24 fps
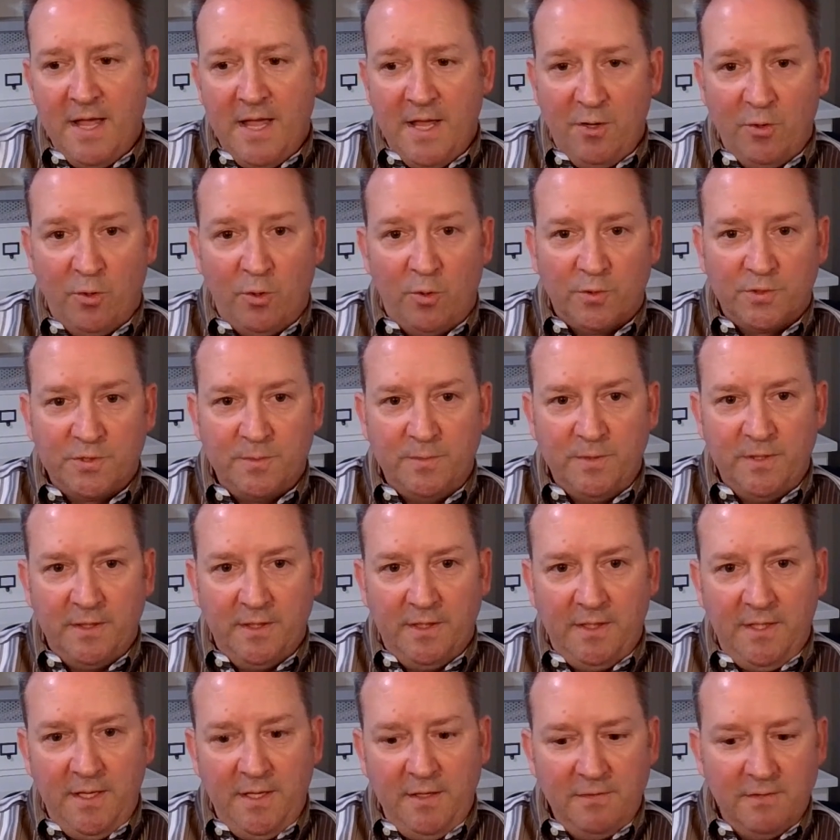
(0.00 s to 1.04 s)
and
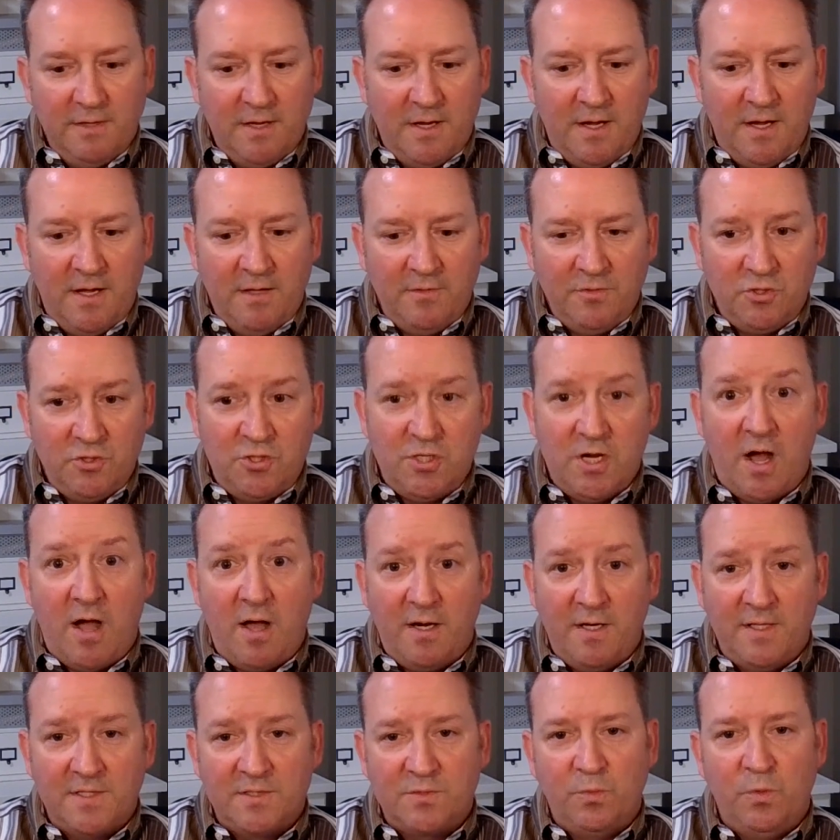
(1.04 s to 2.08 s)
ultimately,
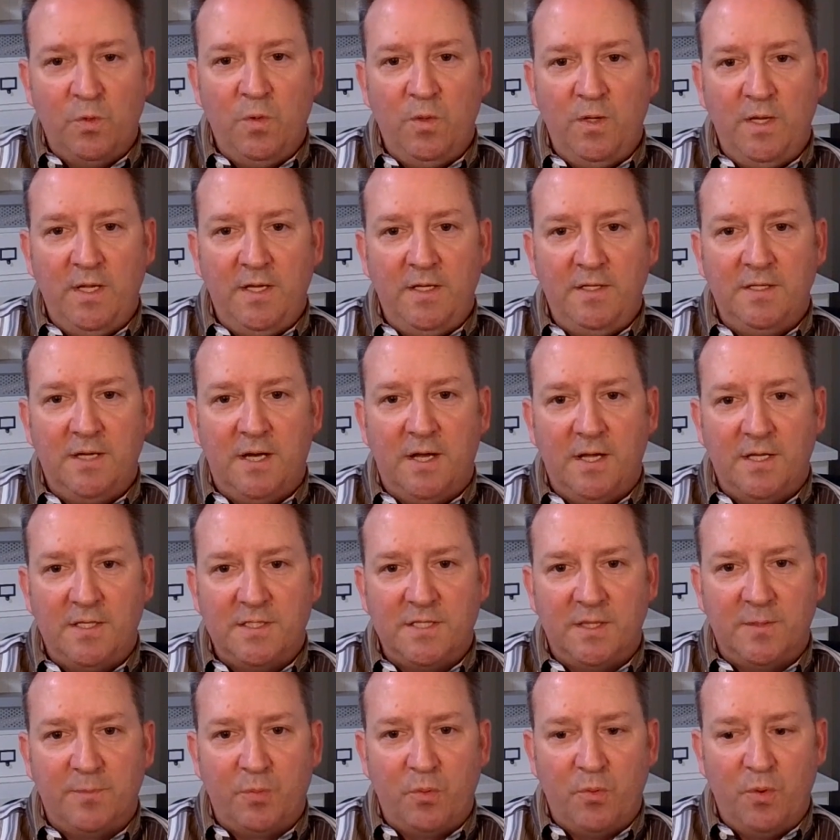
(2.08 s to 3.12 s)
John is wounded
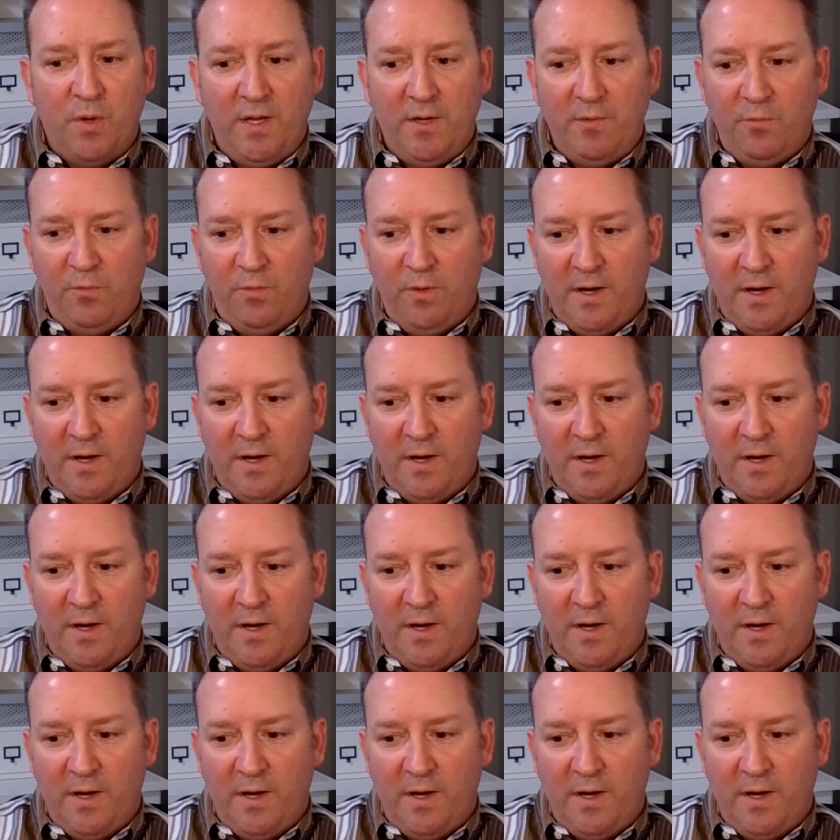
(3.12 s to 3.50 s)
to the point